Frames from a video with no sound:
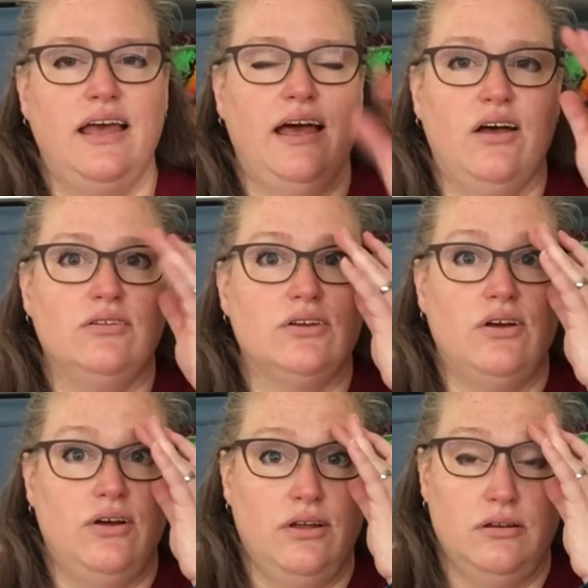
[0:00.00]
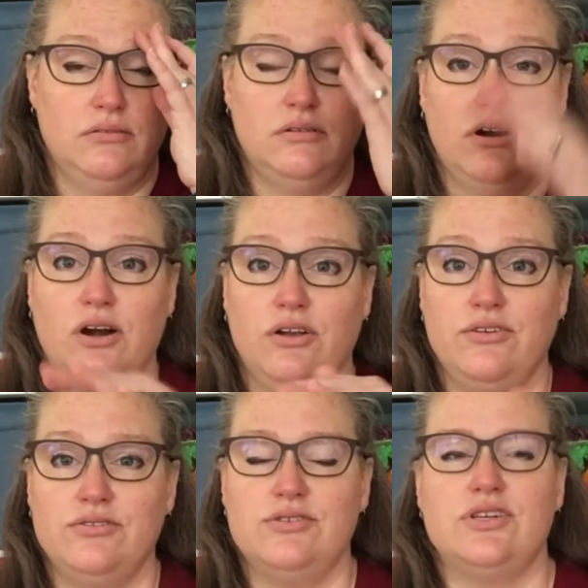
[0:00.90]
out on her
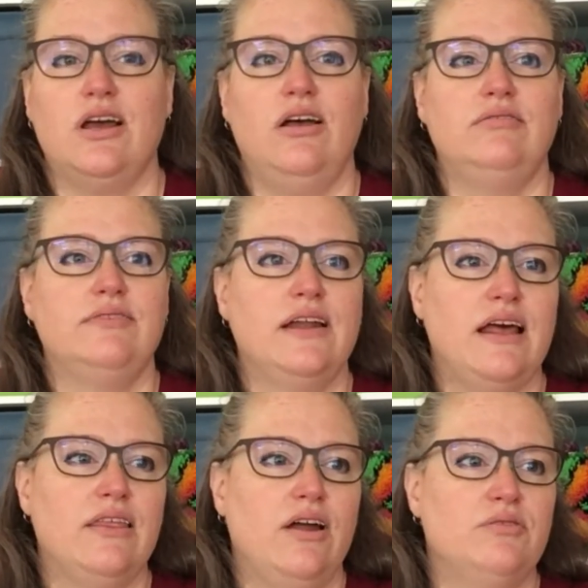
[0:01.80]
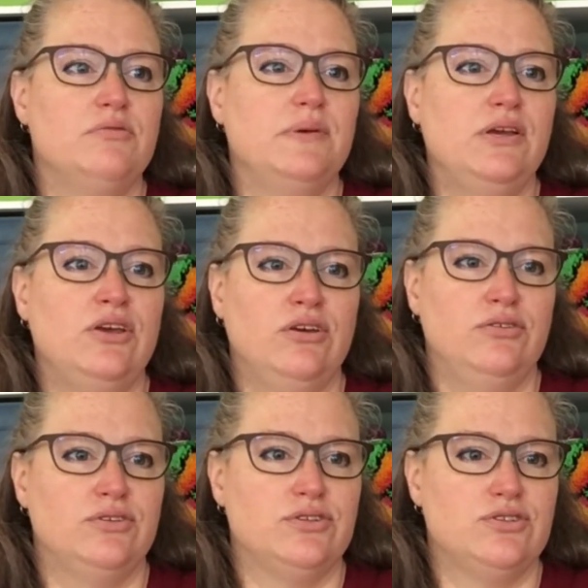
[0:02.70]
little shelf, and I thought it would be
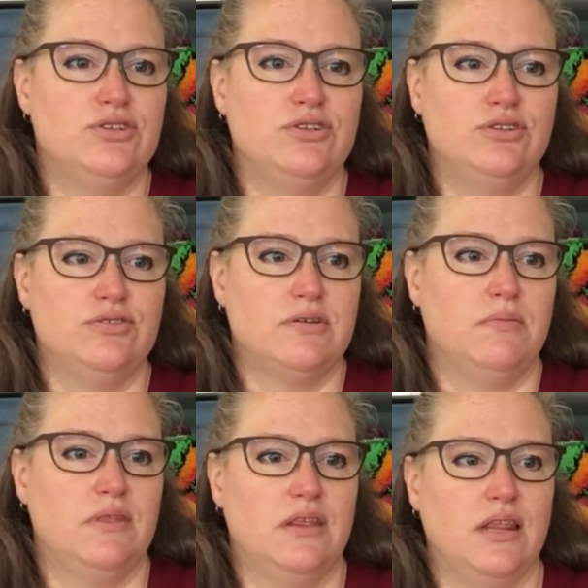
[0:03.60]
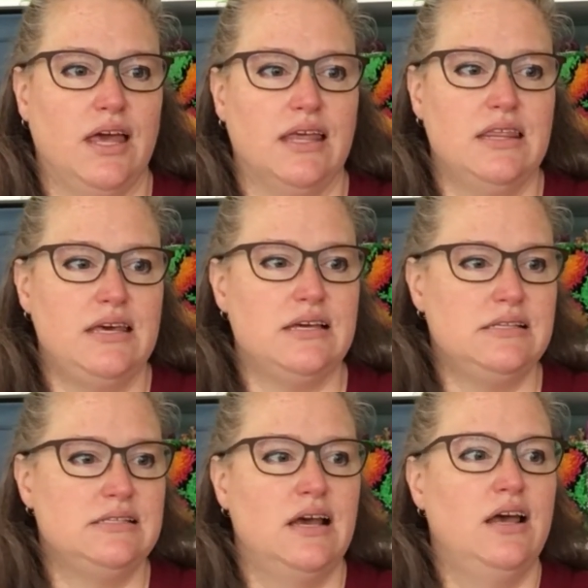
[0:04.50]
cute to do something like
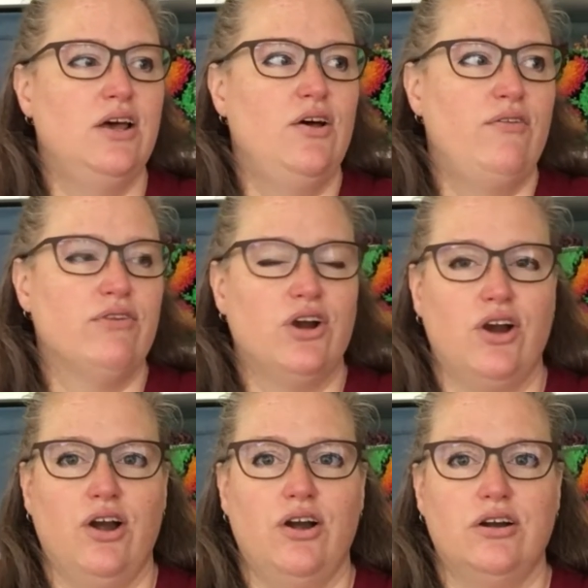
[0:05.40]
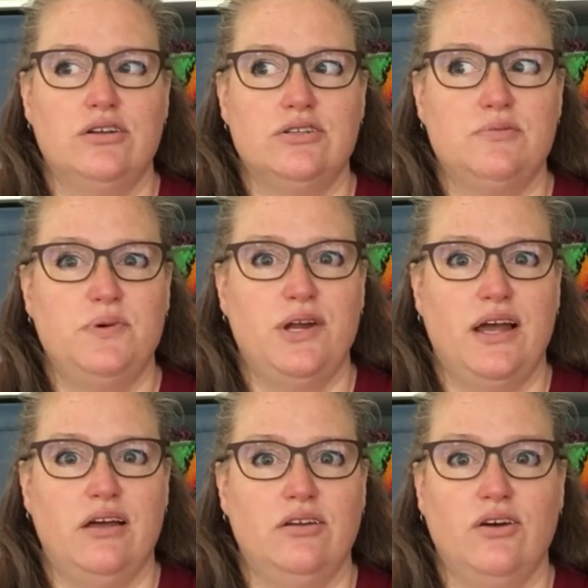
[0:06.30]
this for her to put
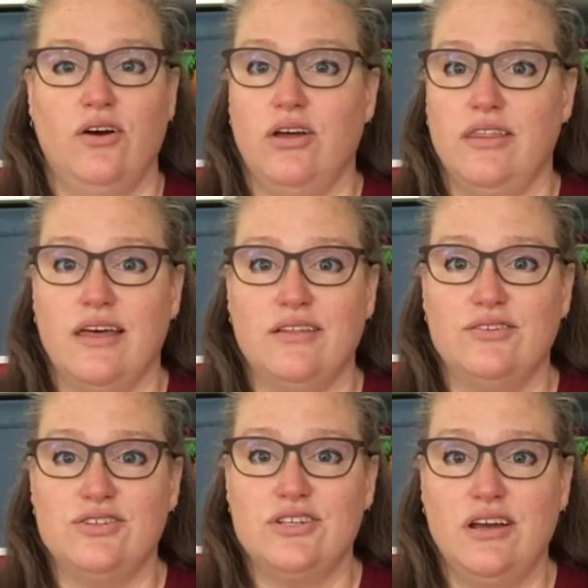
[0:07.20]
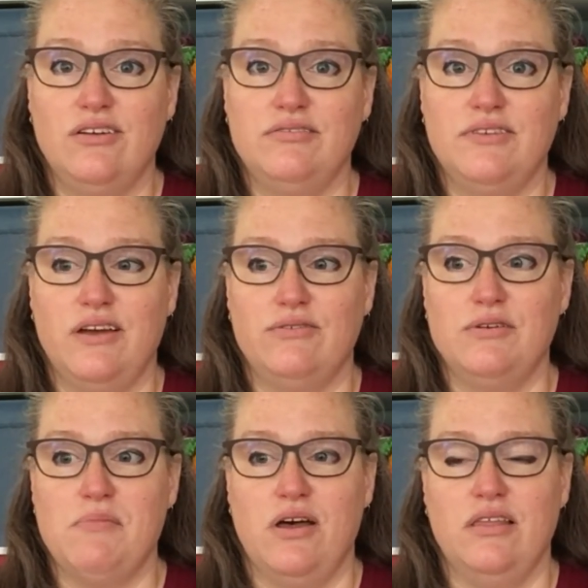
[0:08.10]
out on that little shelf every
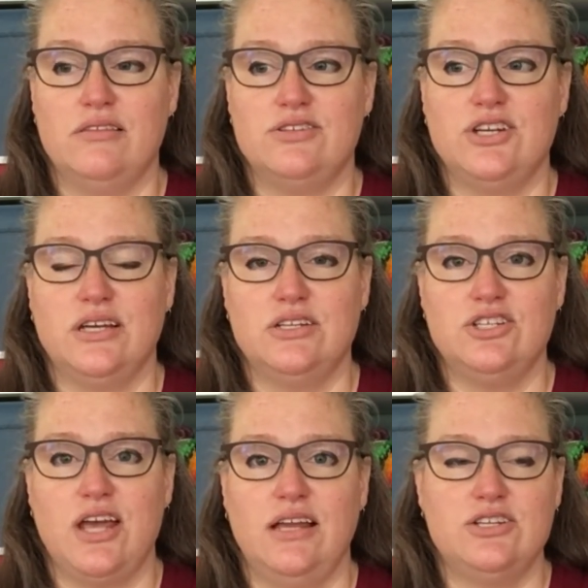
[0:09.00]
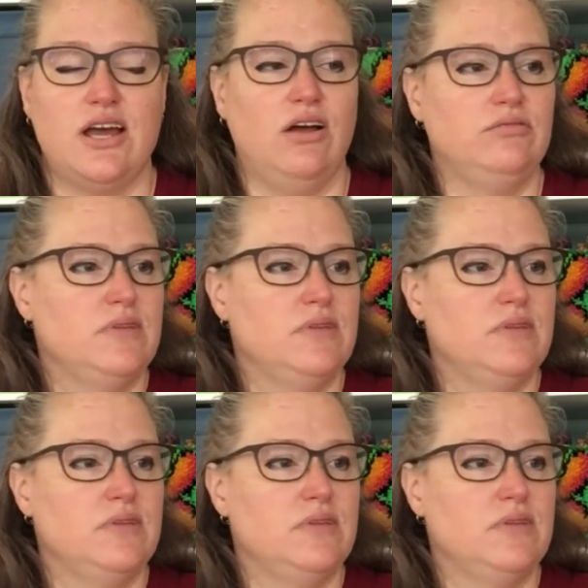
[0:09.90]
month. She can change out.